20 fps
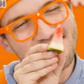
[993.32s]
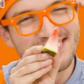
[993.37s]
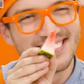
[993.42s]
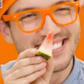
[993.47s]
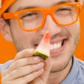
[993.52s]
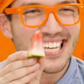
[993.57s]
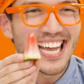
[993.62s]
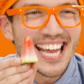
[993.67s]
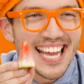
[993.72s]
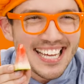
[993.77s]

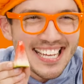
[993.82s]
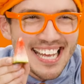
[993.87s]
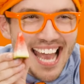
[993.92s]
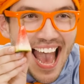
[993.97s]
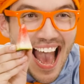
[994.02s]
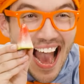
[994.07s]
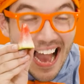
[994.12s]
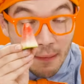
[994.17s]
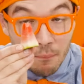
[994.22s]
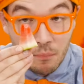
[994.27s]

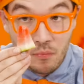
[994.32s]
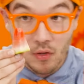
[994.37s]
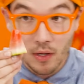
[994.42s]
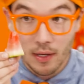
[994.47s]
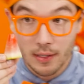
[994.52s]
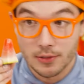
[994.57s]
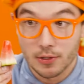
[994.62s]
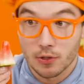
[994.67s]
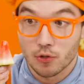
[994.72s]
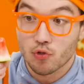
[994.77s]
Yeah,
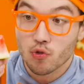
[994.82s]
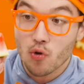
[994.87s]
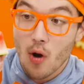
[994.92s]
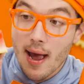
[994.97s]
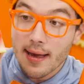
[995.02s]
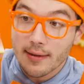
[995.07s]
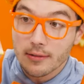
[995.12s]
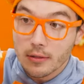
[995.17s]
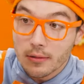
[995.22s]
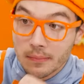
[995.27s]
it's a
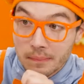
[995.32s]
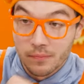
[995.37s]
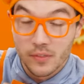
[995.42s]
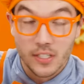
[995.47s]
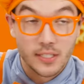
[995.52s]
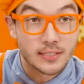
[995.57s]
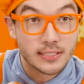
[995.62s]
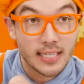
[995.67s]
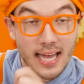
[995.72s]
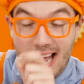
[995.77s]
triangle
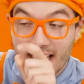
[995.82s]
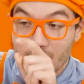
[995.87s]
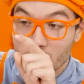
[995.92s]
because it